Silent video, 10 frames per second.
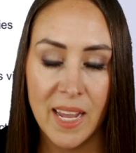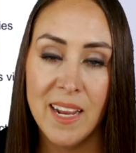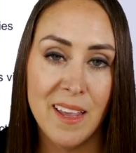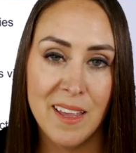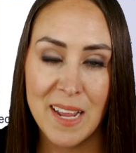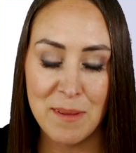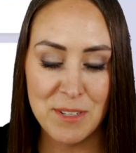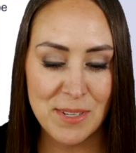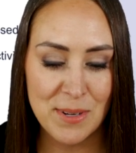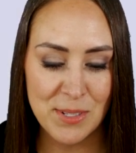And again, I'm
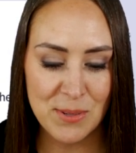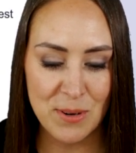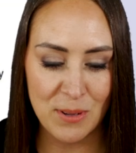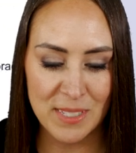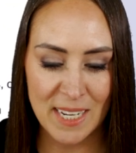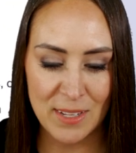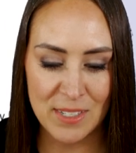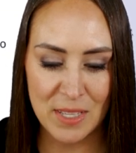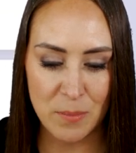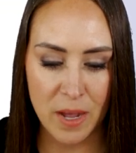just gonna scroll down
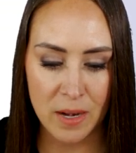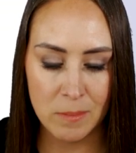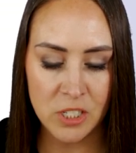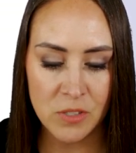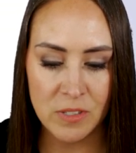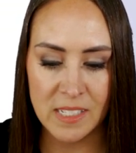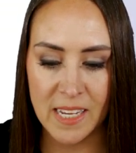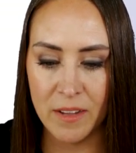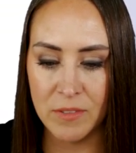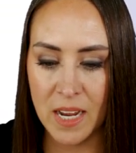to the bottom just for the
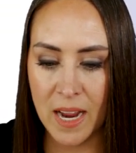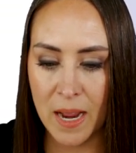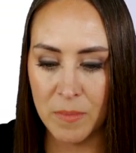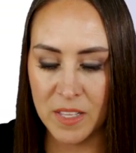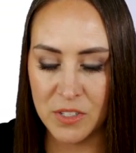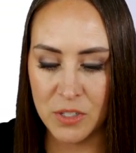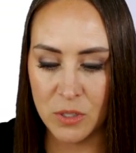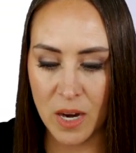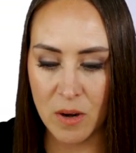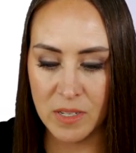sake of time. Let's
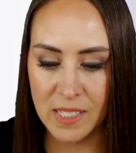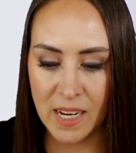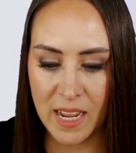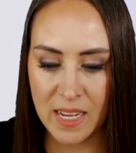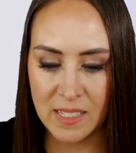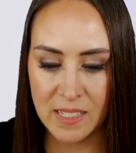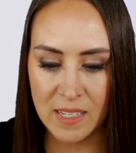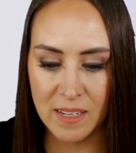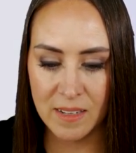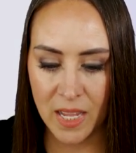do our
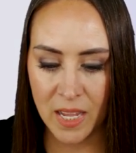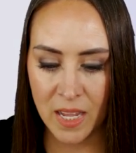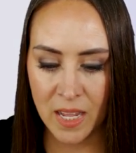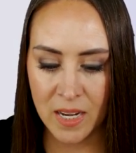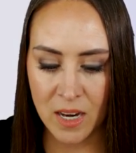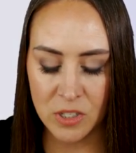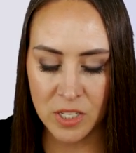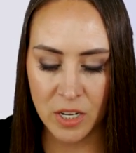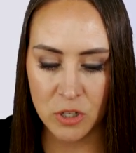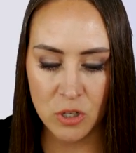date and our
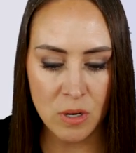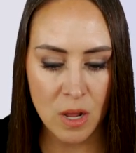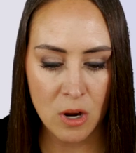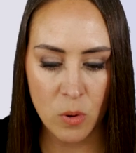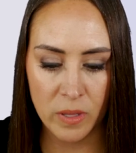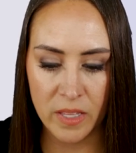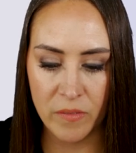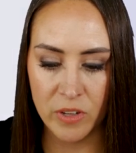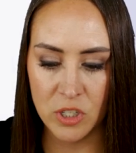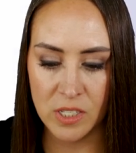signature. I'll go and
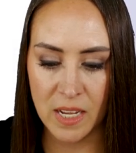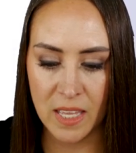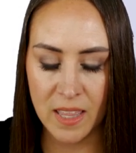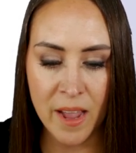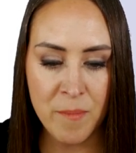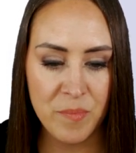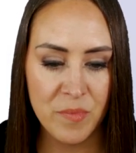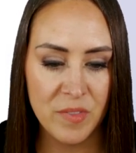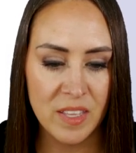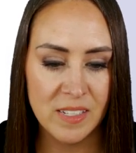leave it just like that.
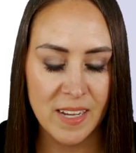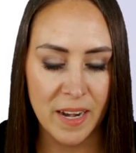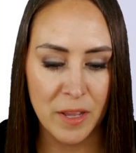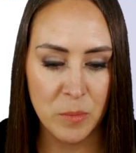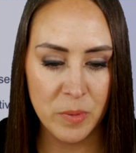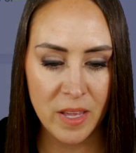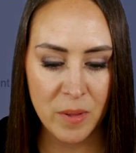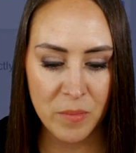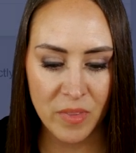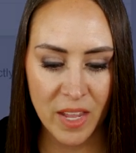Then sign and
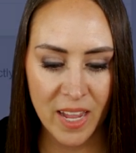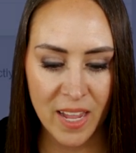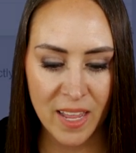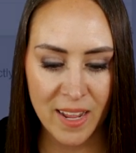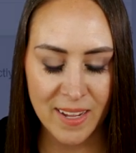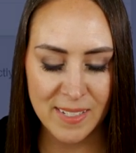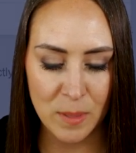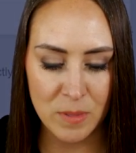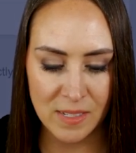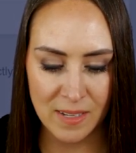complete and
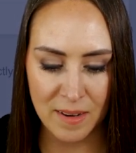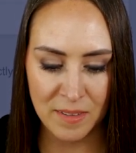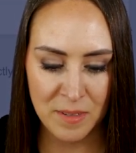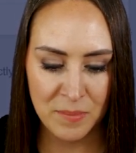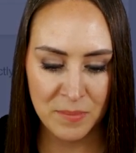accept and send.